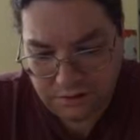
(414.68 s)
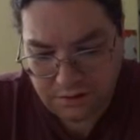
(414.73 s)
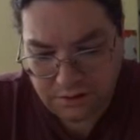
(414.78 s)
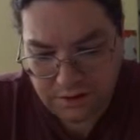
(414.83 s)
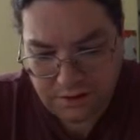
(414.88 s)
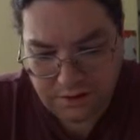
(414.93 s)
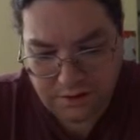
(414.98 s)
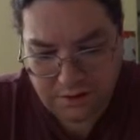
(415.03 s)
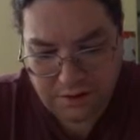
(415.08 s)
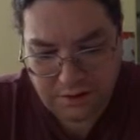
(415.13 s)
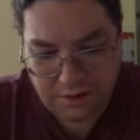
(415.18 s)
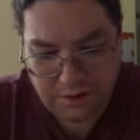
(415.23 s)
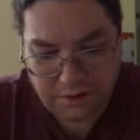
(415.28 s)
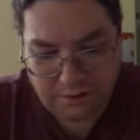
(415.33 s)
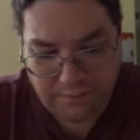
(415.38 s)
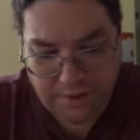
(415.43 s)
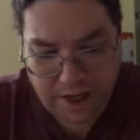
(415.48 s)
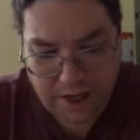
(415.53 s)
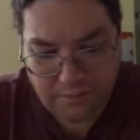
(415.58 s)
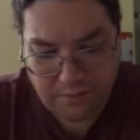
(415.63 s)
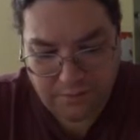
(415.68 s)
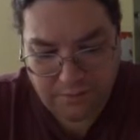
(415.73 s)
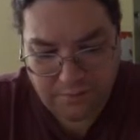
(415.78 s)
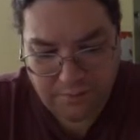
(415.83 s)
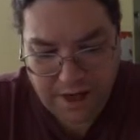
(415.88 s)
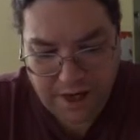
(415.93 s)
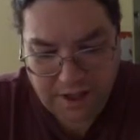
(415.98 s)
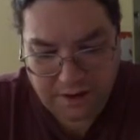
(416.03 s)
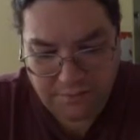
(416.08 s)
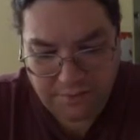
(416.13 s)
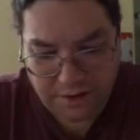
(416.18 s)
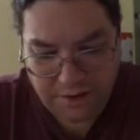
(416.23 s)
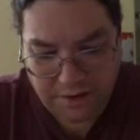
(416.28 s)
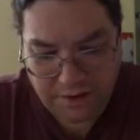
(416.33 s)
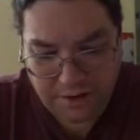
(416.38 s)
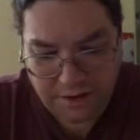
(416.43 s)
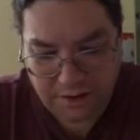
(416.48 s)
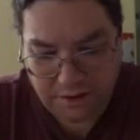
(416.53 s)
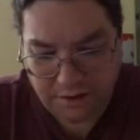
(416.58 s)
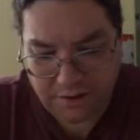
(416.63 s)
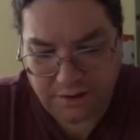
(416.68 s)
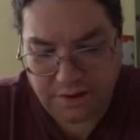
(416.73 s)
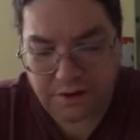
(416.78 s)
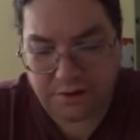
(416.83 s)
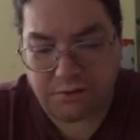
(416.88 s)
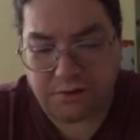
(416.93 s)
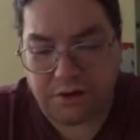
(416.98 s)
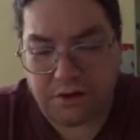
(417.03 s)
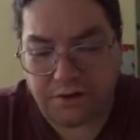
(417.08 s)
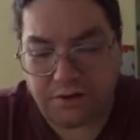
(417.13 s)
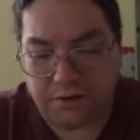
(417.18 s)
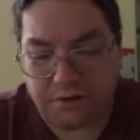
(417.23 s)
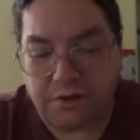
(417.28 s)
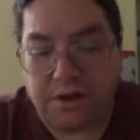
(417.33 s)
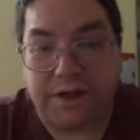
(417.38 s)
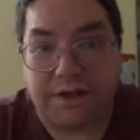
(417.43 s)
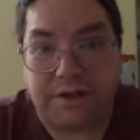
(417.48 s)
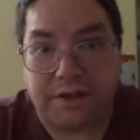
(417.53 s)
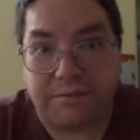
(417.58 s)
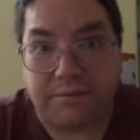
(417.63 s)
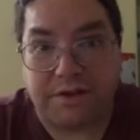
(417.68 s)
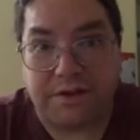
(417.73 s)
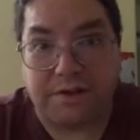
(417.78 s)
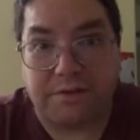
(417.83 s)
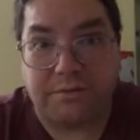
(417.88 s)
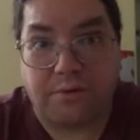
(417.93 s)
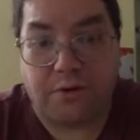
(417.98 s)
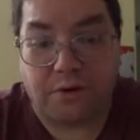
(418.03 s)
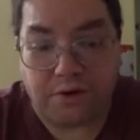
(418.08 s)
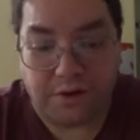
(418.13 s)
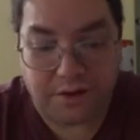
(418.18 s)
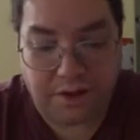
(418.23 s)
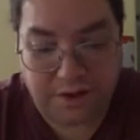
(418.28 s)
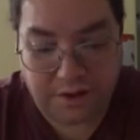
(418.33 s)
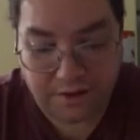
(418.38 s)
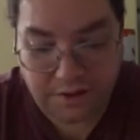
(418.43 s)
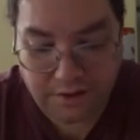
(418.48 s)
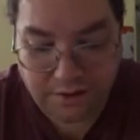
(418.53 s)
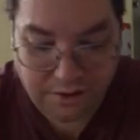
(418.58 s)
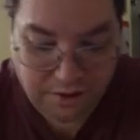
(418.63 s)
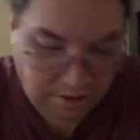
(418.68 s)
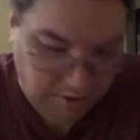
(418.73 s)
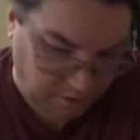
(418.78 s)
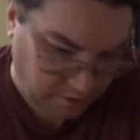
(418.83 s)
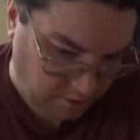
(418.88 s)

says compatible with Mac and PC, Linux will also likely be supported. That's a good thing.